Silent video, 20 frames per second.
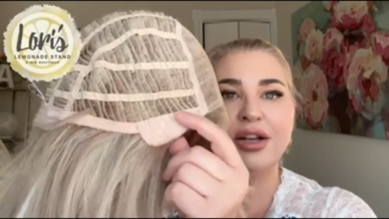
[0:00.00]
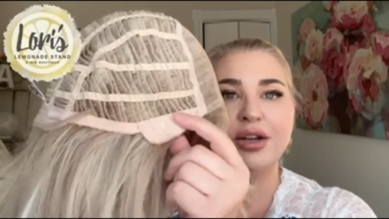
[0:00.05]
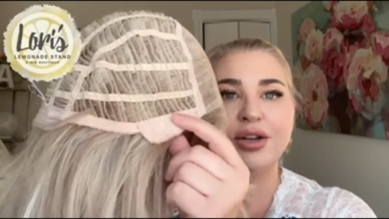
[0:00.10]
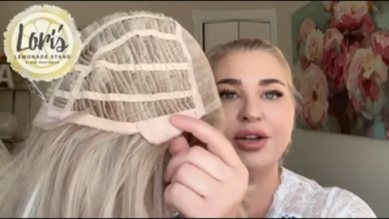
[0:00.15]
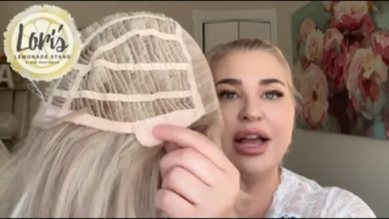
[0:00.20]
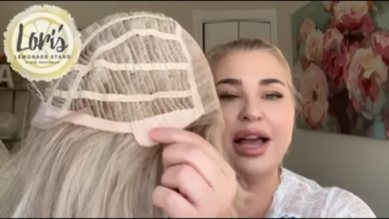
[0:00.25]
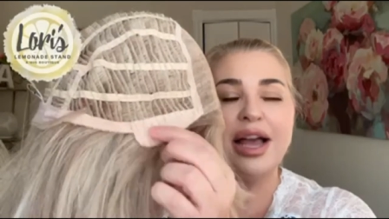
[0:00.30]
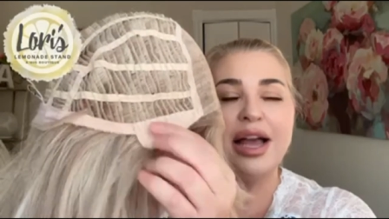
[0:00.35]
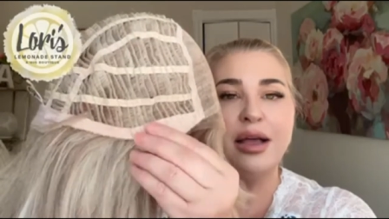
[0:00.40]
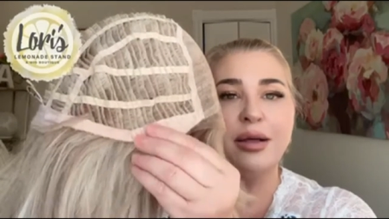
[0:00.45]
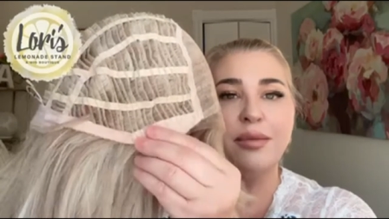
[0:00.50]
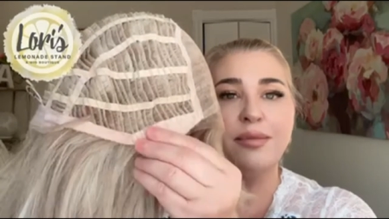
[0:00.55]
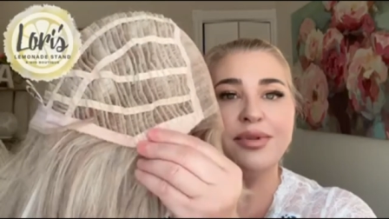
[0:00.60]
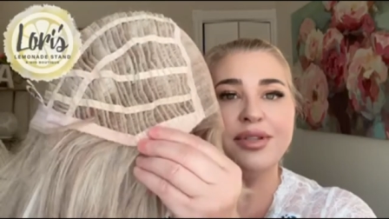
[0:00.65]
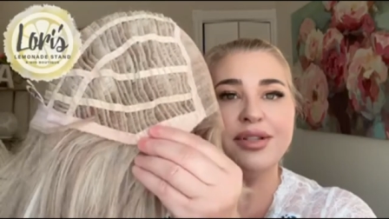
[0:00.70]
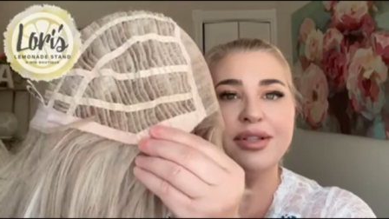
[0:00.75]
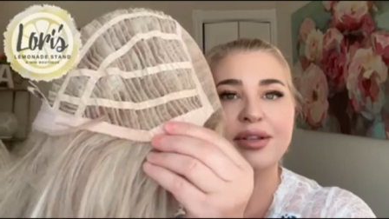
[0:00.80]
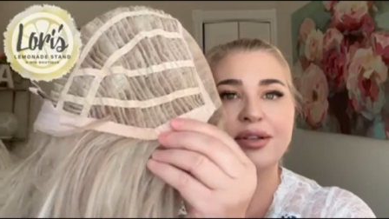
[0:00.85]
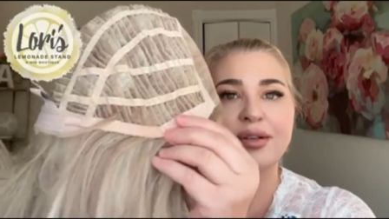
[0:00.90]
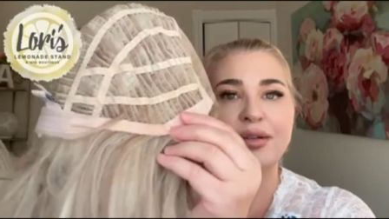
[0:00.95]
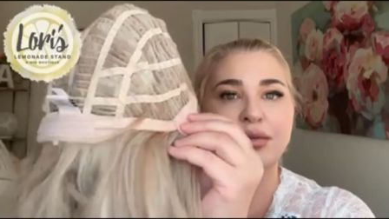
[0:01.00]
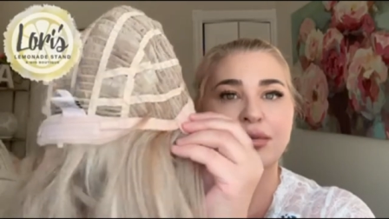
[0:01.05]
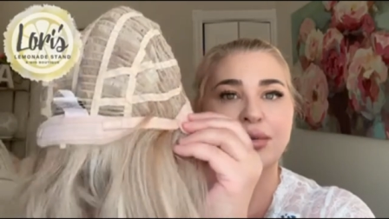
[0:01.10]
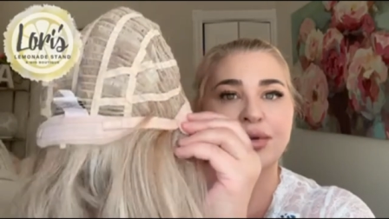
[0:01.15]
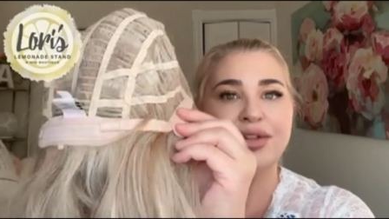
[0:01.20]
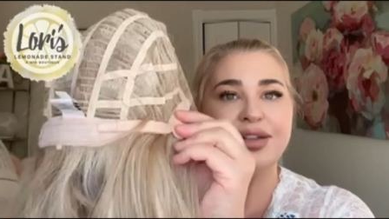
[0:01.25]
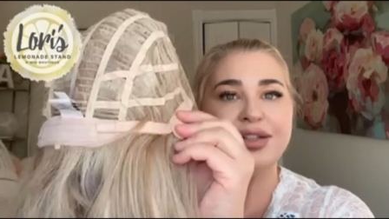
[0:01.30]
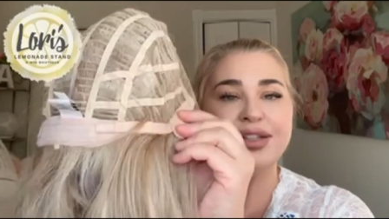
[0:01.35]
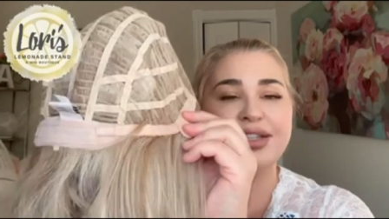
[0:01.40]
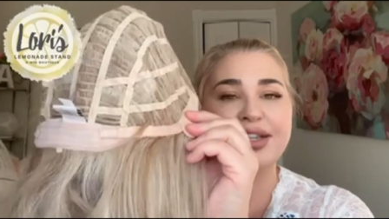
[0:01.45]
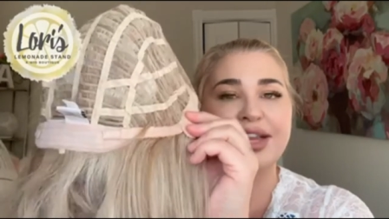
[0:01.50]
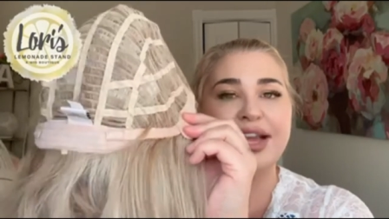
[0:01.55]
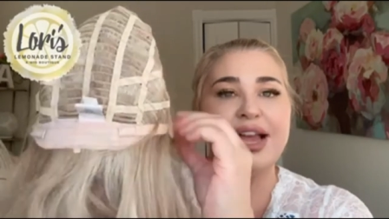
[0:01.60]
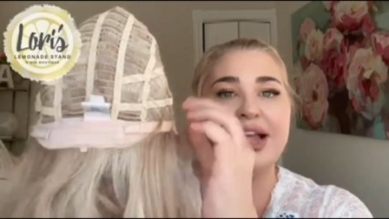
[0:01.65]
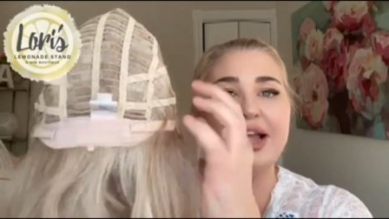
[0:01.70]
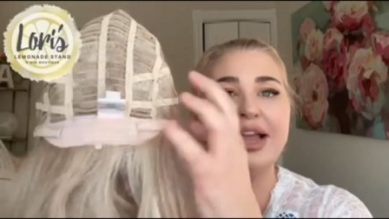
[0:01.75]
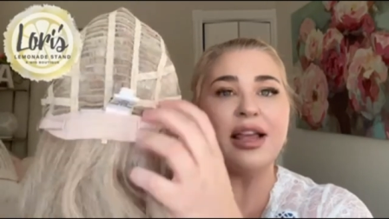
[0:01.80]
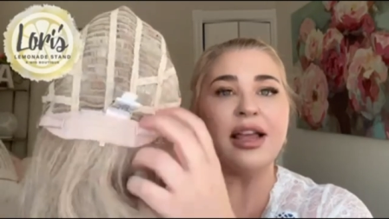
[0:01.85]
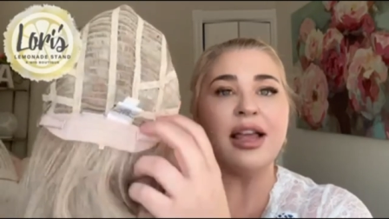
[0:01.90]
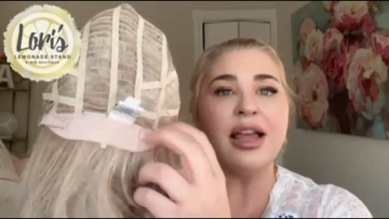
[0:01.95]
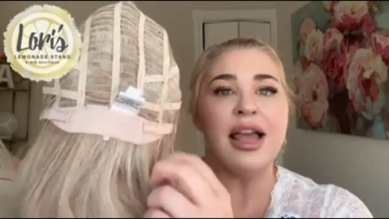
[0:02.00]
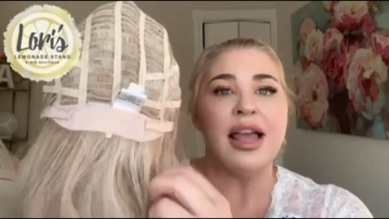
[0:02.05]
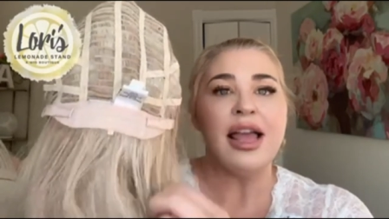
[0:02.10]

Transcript: ear tabs with the stay,